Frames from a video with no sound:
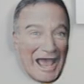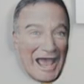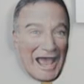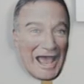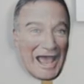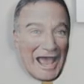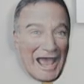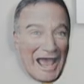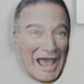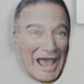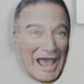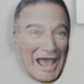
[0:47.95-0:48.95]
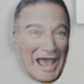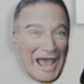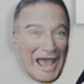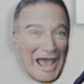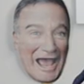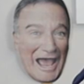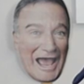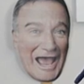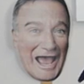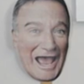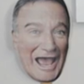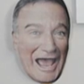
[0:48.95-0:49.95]

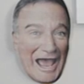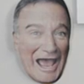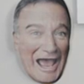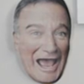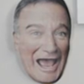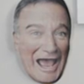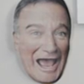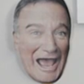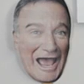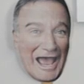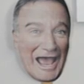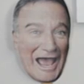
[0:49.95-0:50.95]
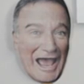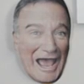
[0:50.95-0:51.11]
(silent)